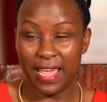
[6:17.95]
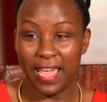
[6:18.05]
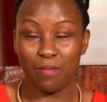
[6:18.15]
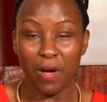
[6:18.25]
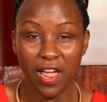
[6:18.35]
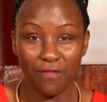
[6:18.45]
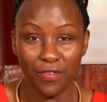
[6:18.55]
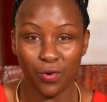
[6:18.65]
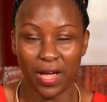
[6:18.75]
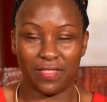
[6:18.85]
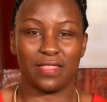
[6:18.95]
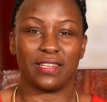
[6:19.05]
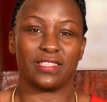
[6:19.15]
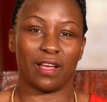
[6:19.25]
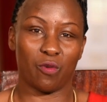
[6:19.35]
In my view, I think
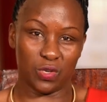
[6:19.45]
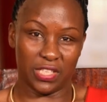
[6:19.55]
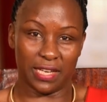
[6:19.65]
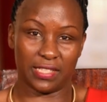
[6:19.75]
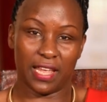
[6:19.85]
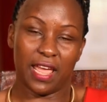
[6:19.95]
that is a good debt.